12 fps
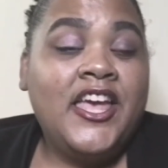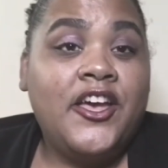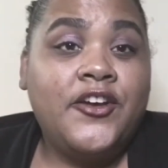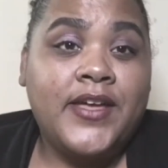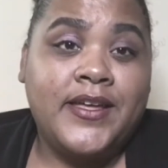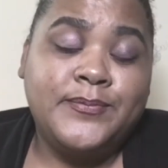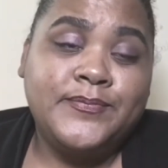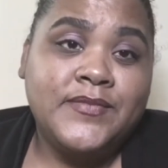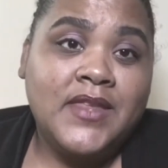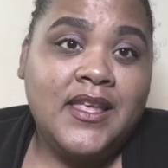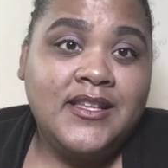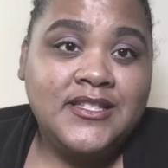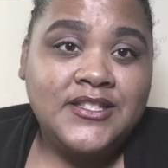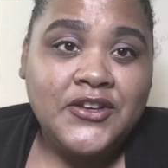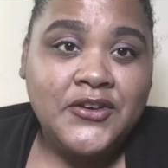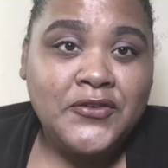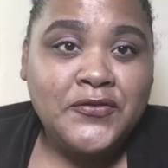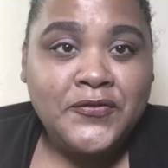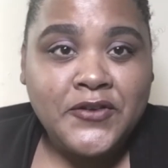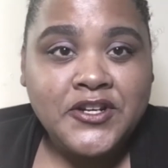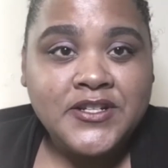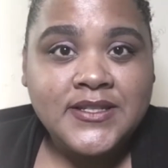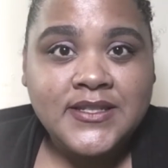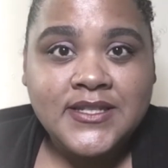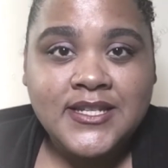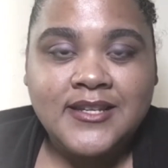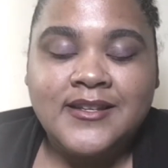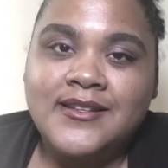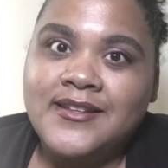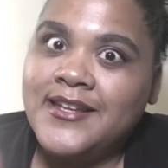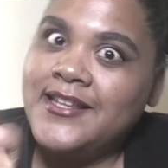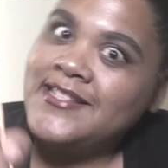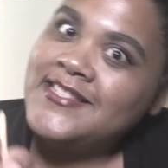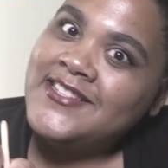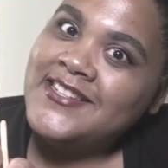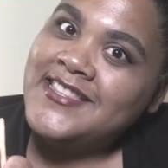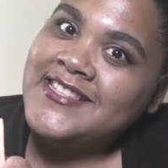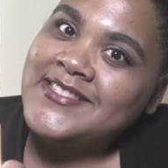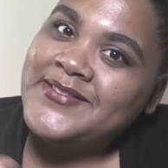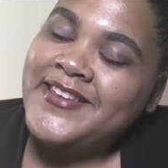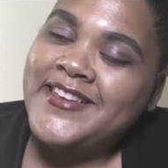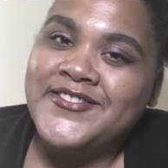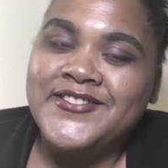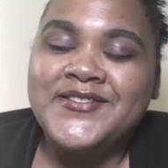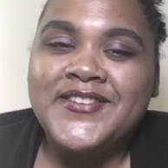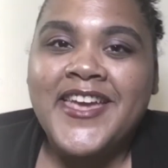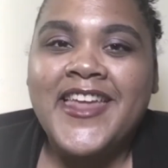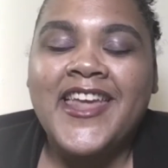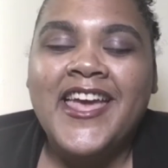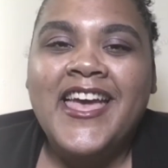Okay, so first, I need to look this way, I always forget.